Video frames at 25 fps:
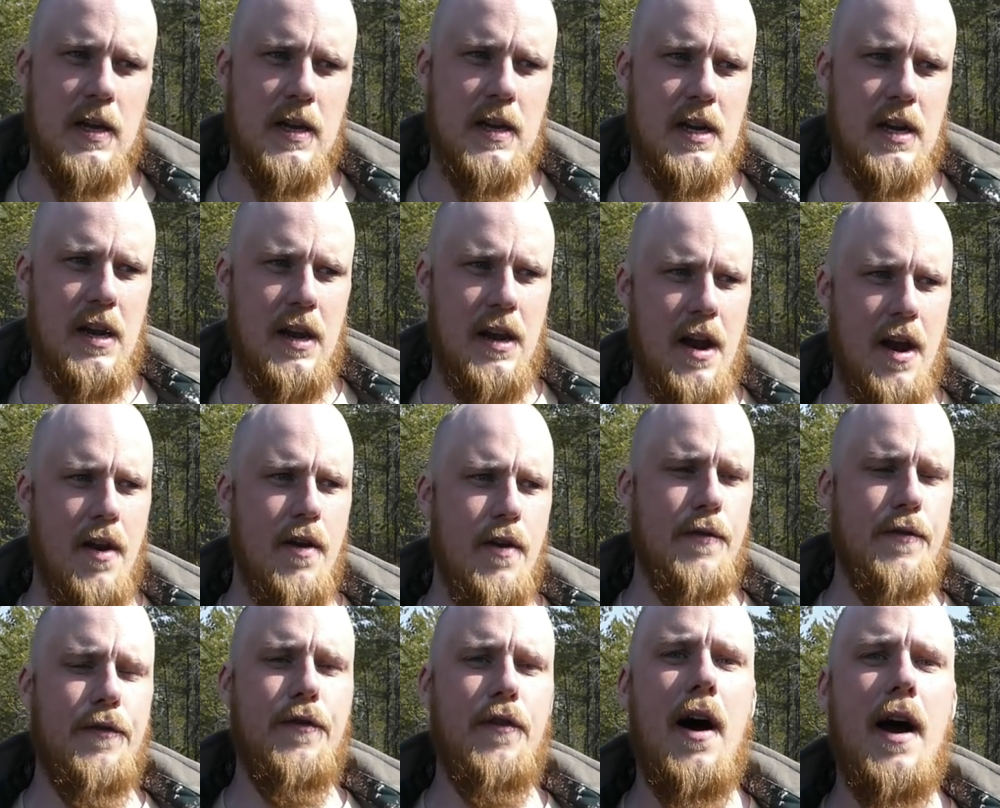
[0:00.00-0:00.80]

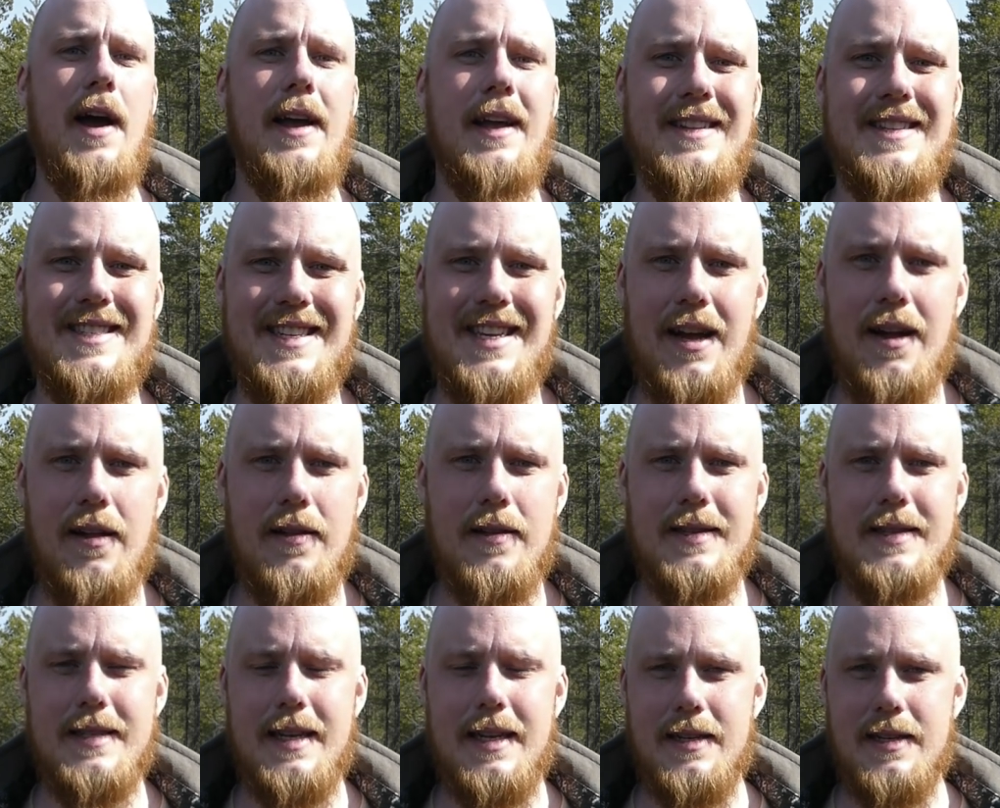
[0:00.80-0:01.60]
clarifying
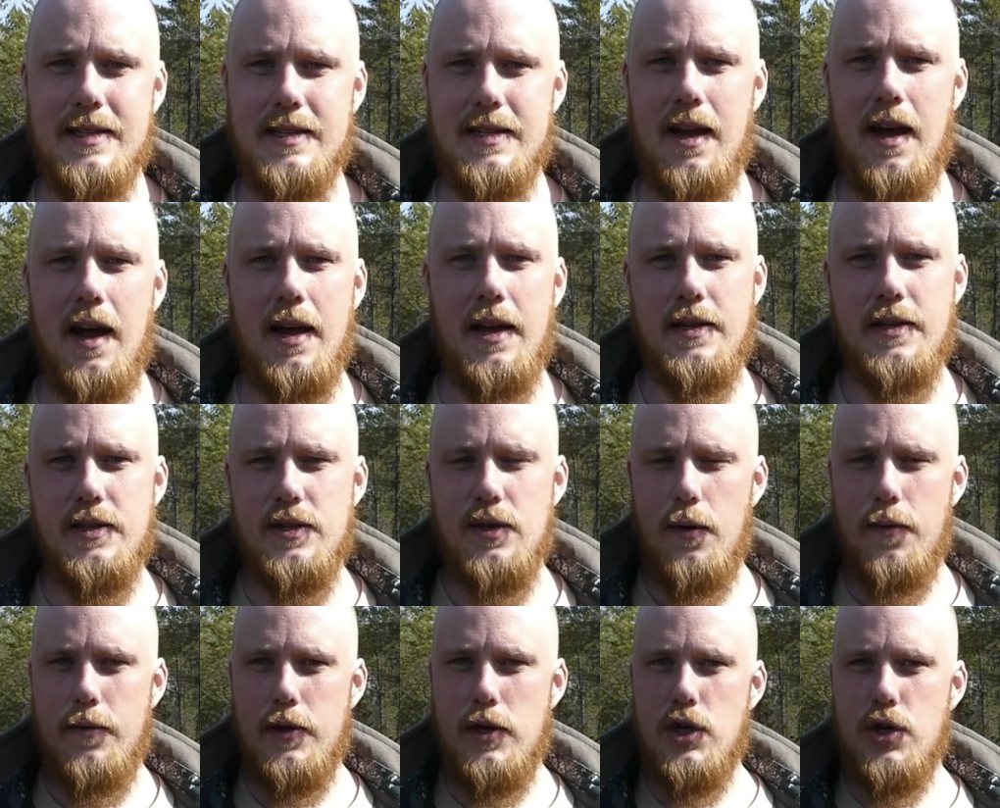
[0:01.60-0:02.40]
tells and signs
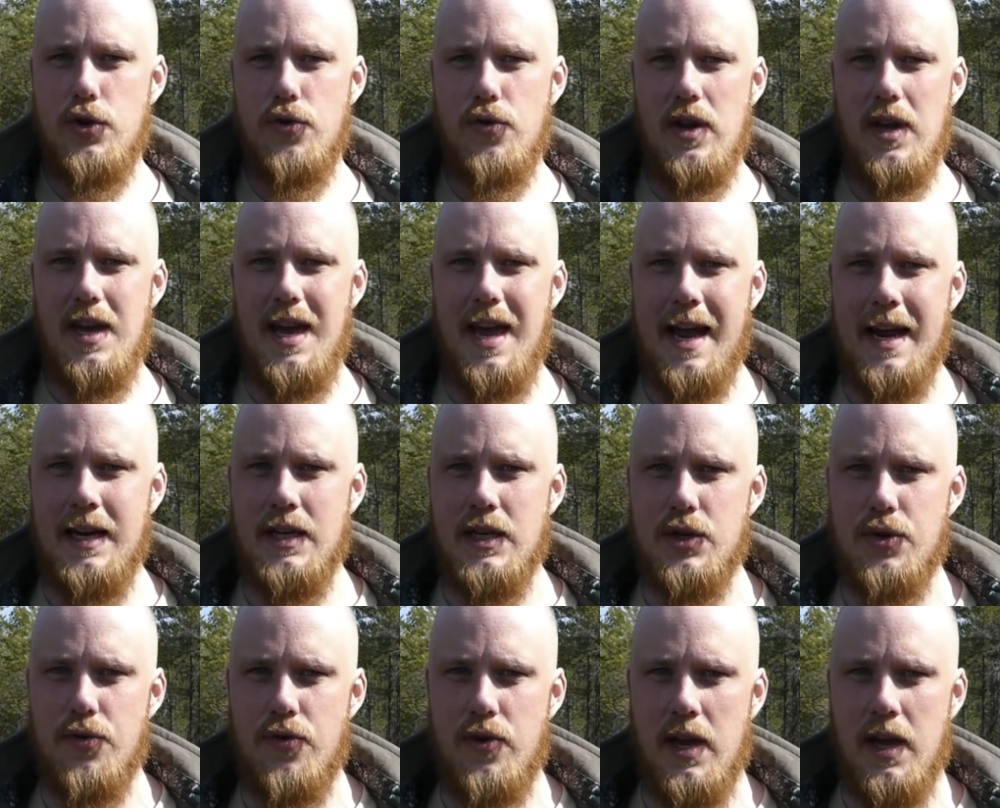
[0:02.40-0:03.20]
of a tree
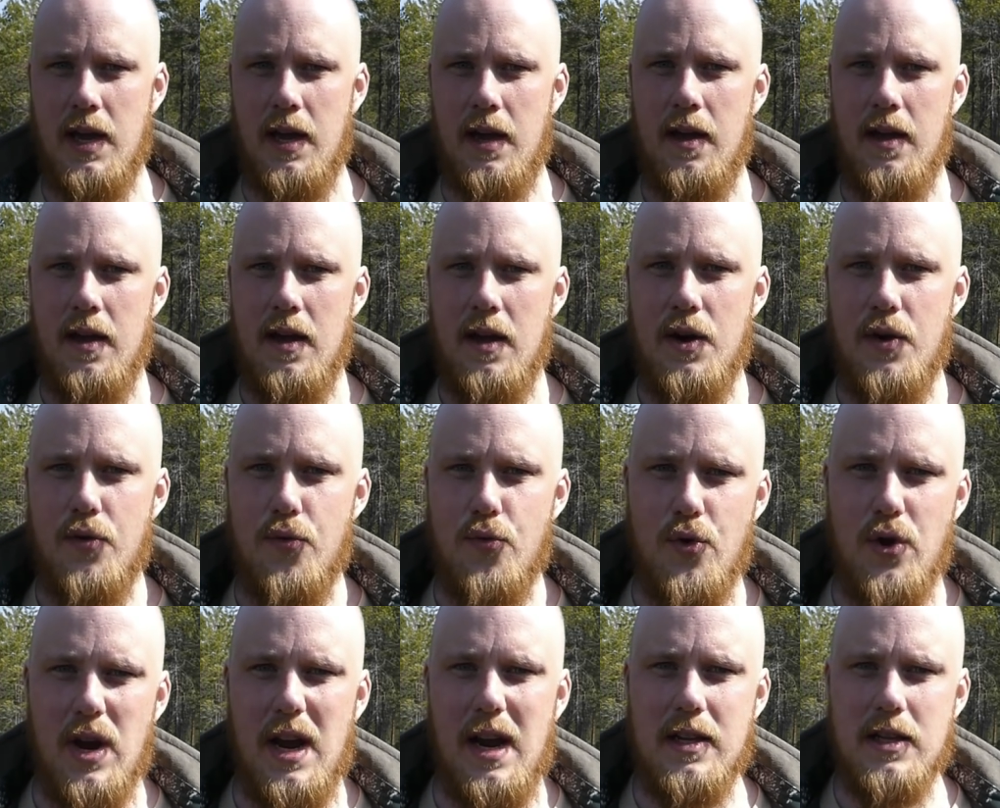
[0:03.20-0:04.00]
entering
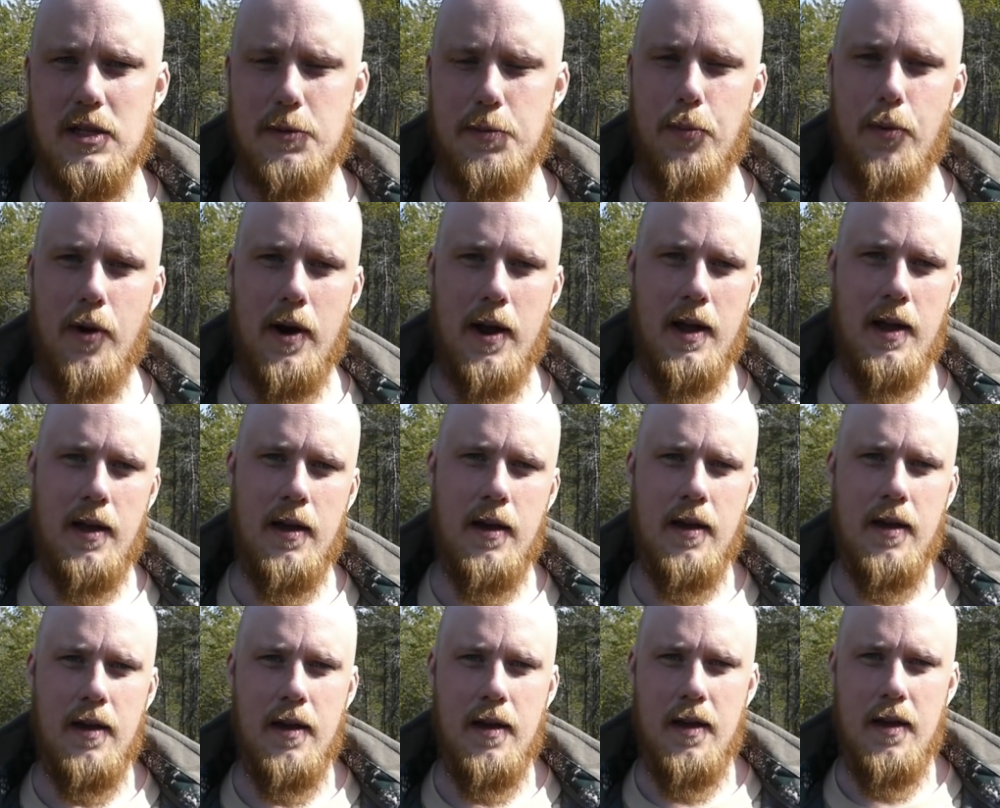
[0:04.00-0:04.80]
real
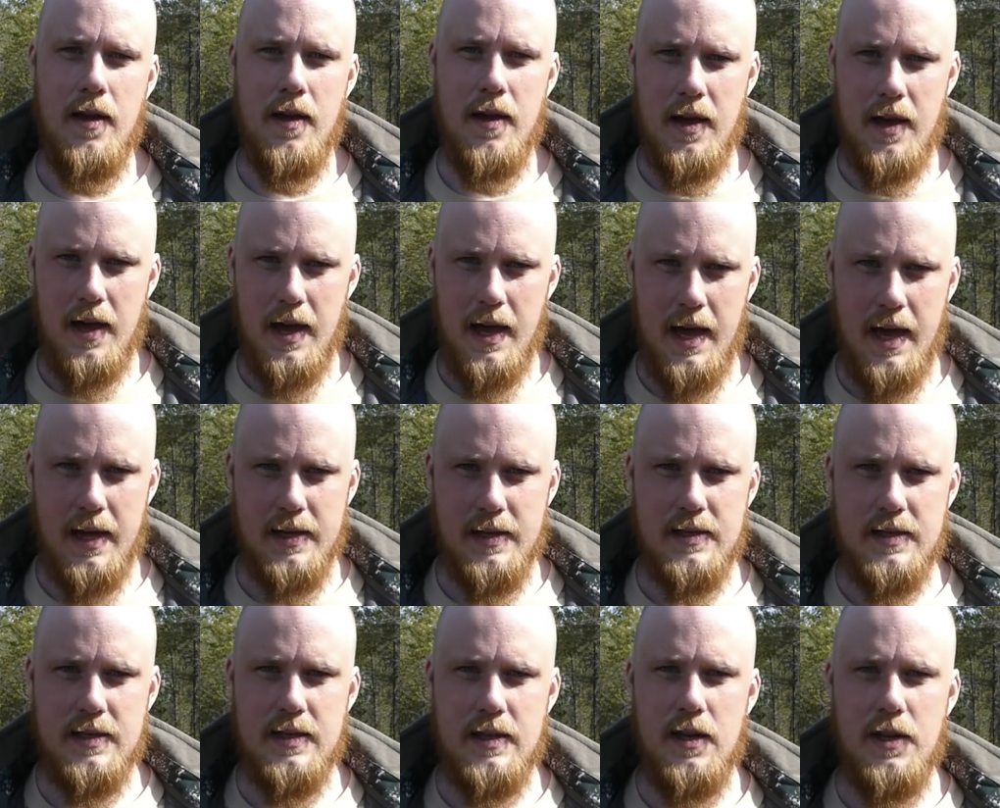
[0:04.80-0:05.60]
spring
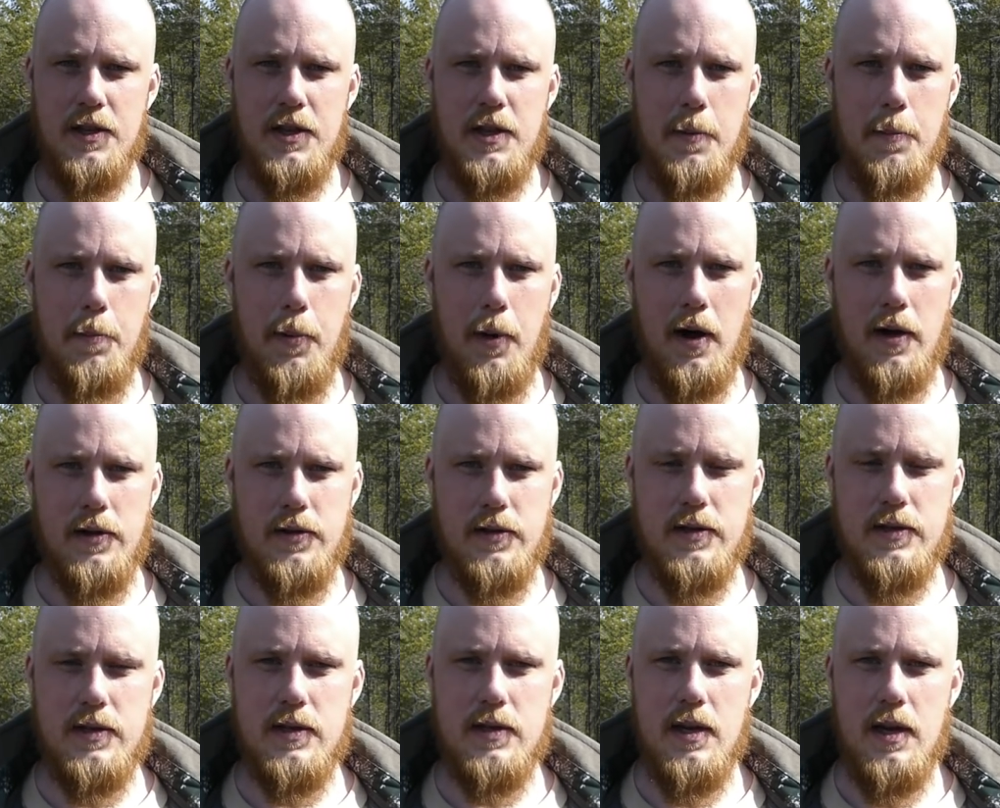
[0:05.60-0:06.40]
is the
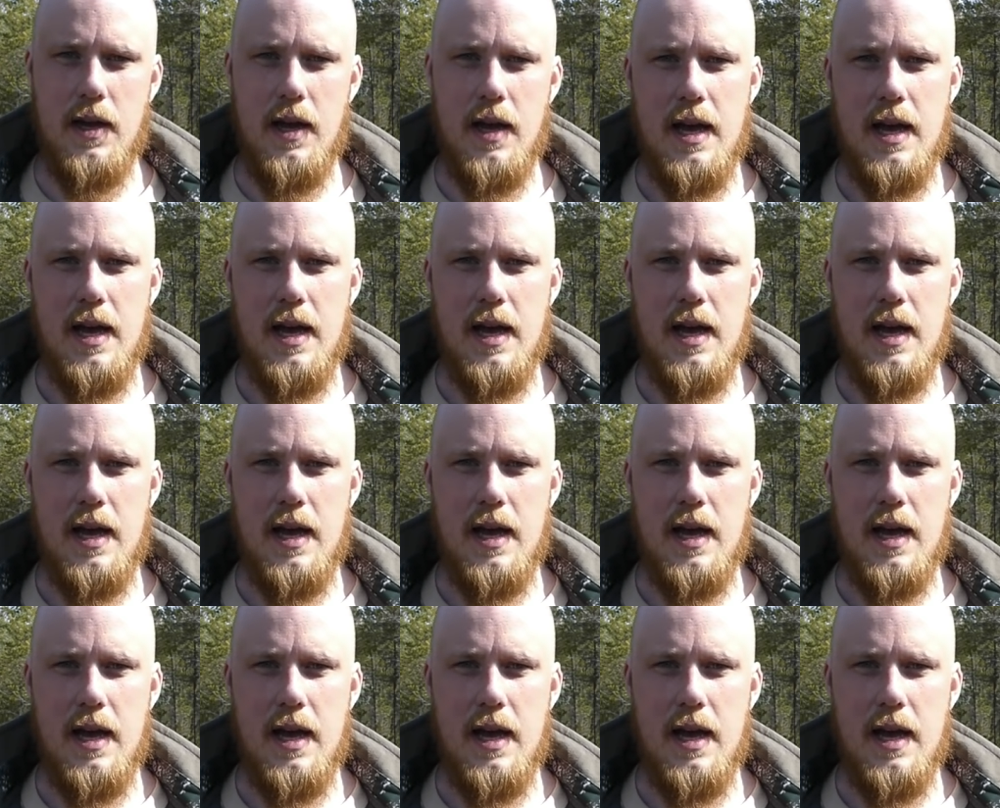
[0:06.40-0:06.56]
buds.